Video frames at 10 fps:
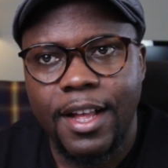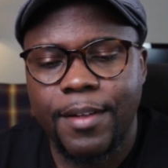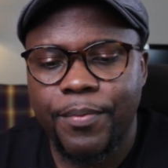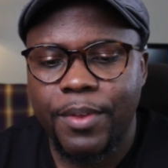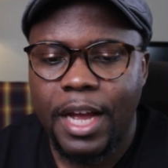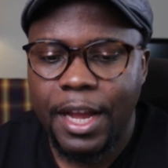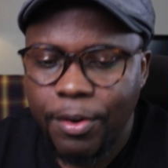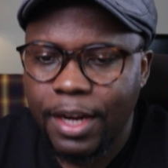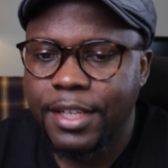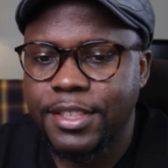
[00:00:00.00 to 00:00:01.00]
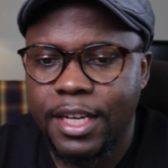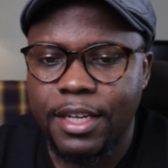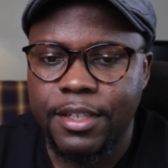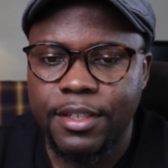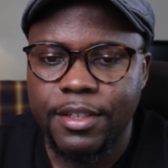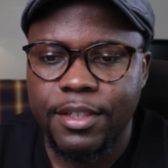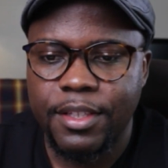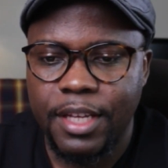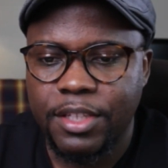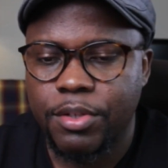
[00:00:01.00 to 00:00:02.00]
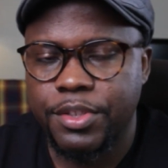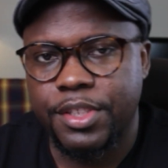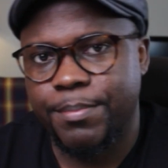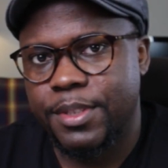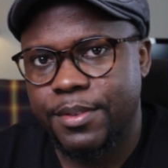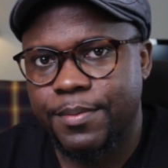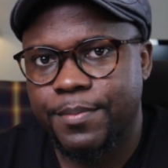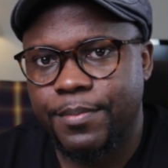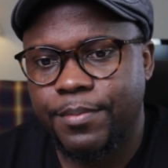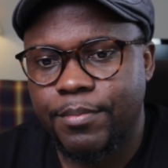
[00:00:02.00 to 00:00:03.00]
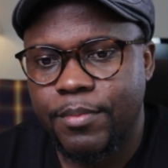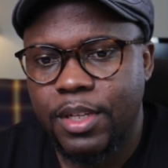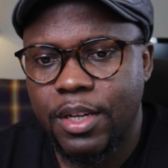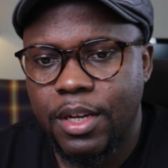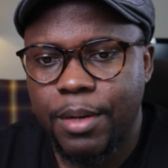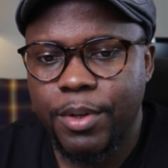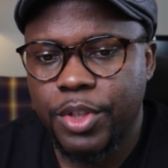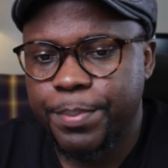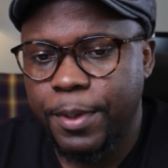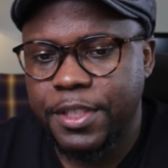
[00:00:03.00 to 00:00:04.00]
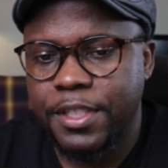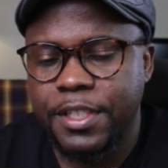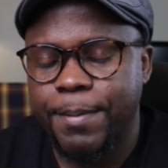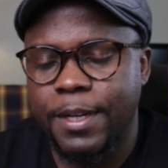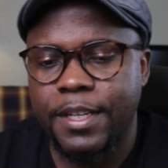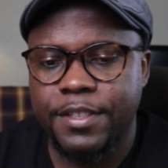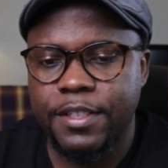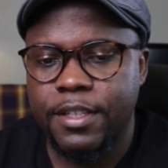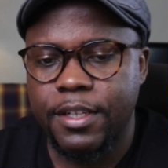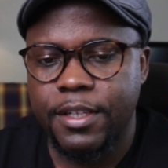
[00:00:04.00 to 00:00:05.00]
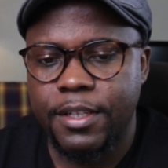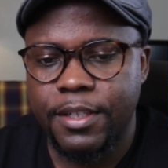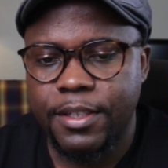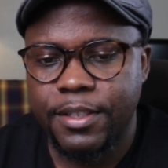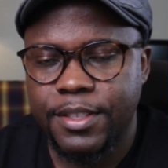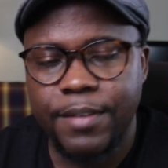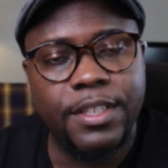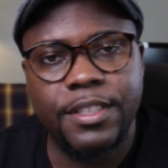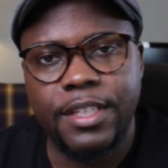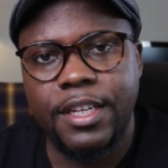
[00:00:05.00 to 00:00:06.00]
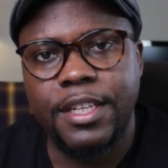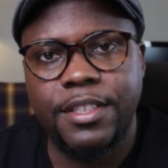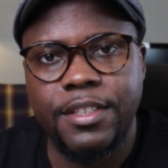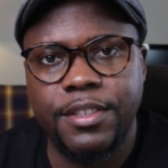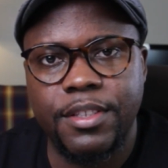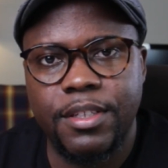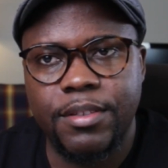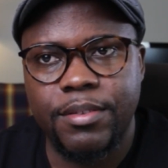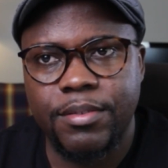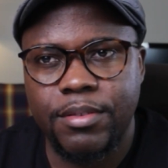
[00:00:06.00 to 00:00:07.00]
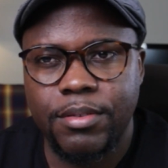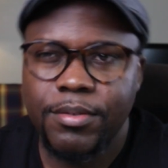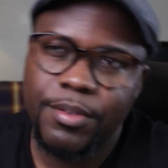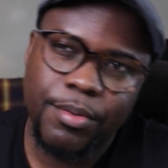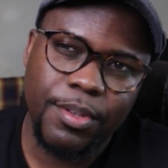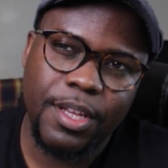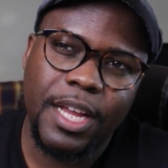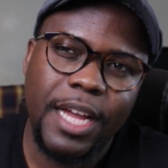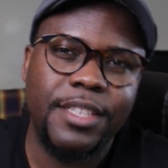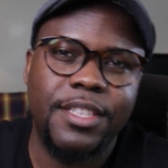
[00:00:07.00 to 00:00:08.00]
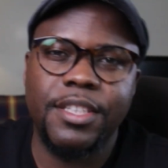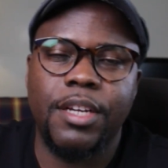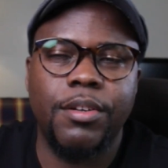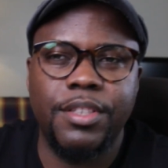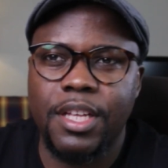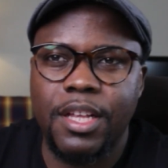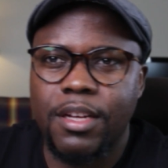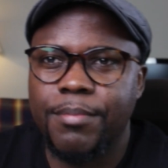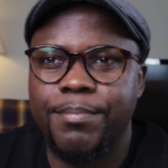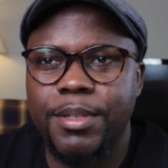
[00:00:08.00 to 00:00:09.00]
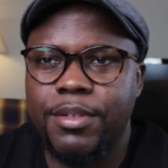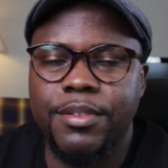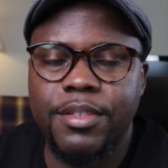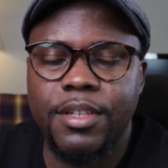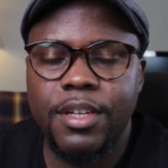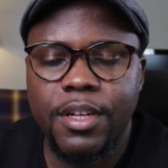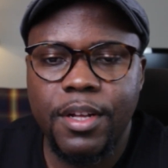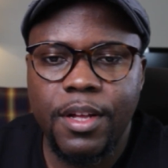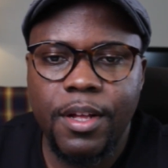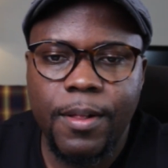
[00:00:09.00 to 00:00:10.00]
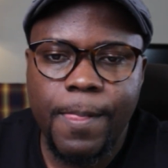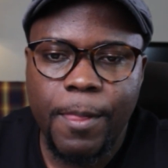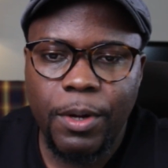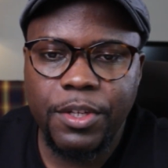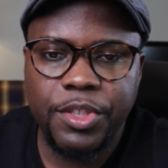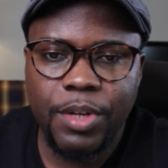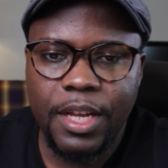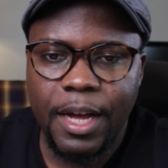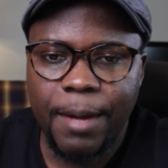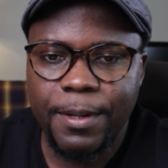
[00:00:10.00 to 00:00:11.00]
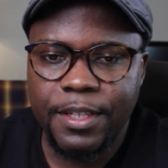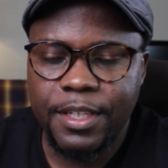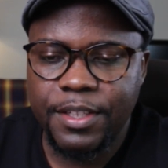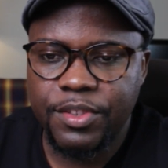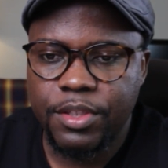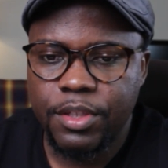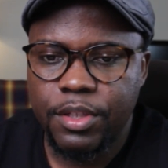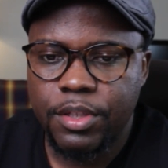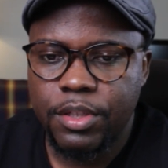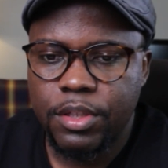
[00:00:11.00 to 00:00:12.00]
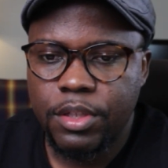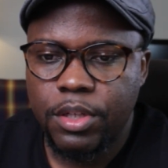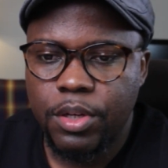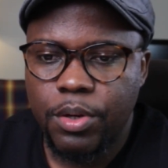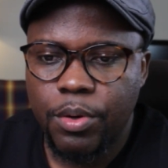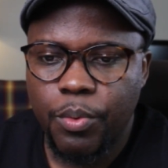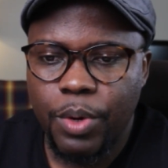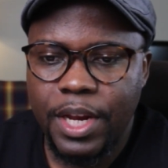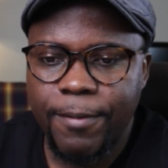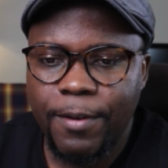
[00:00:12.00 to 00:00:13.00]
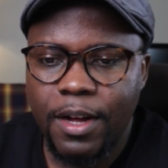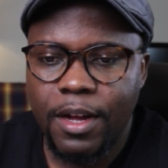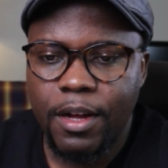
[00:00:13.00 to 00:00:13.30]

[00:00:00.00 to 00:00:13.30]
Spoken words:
I do understand that concept. Because post-independence in the 70s and 80s, through the 90s and all these other periods, what usually happened is whenever